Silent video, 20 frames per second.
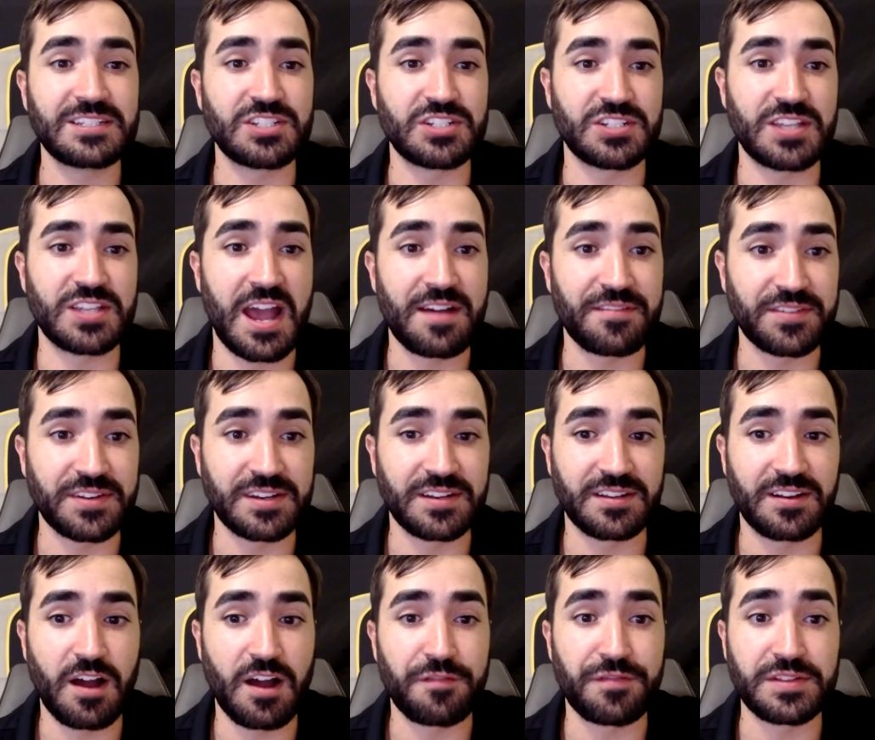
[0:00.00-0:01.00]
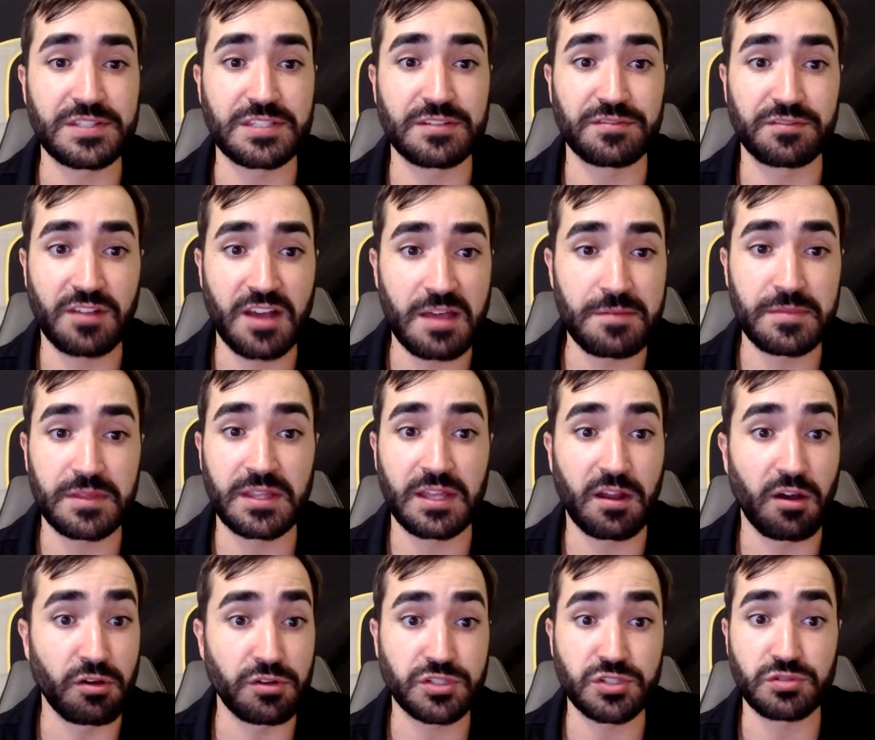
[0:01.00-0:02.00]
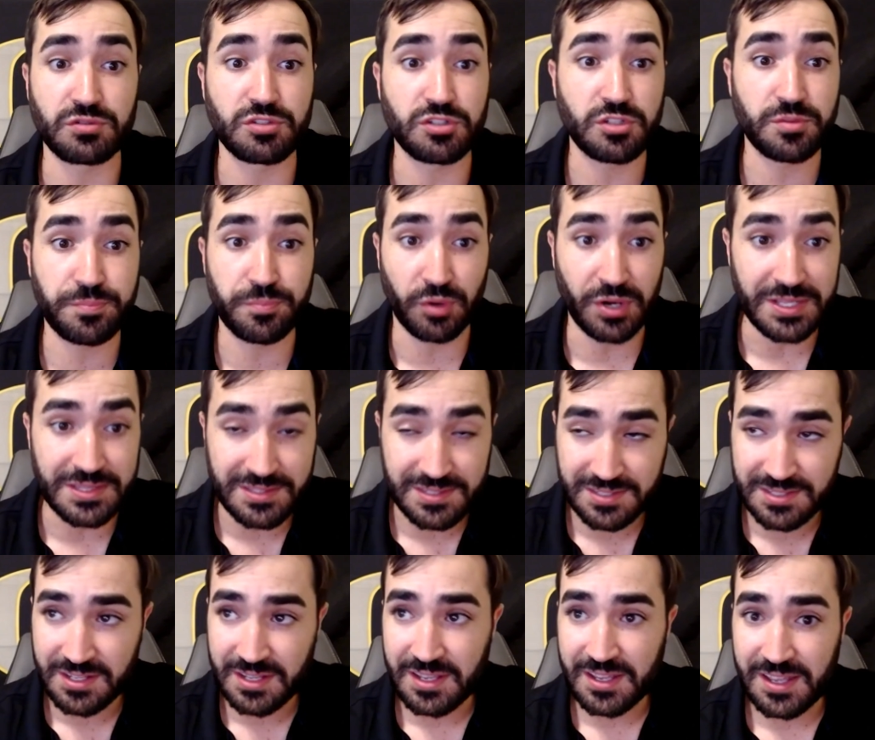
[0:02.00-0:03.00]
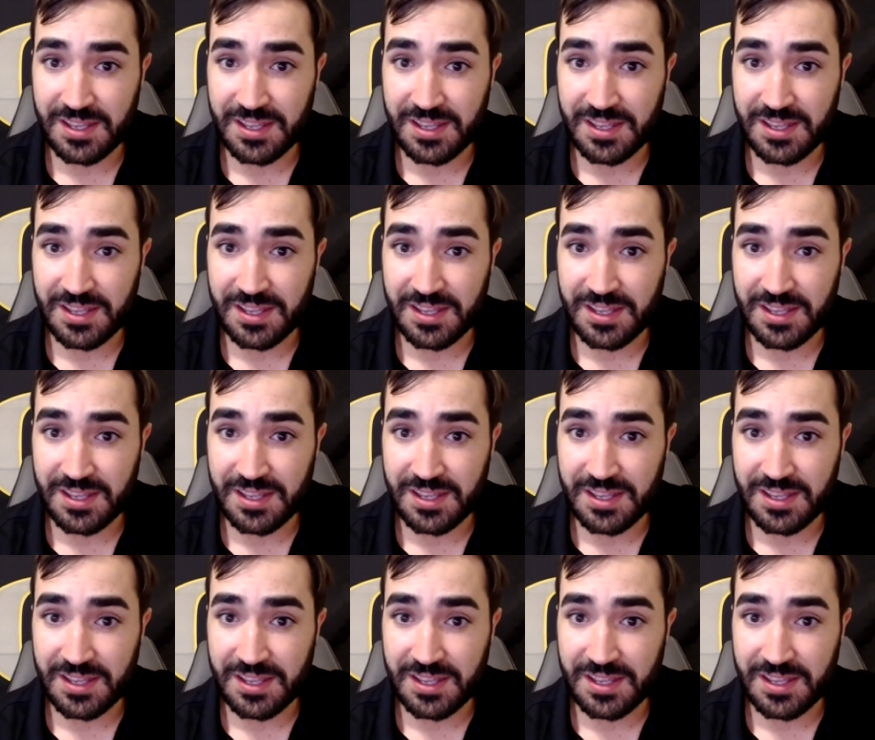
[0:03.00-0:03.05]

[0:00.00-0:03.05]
just having an offensive lineman that also sprints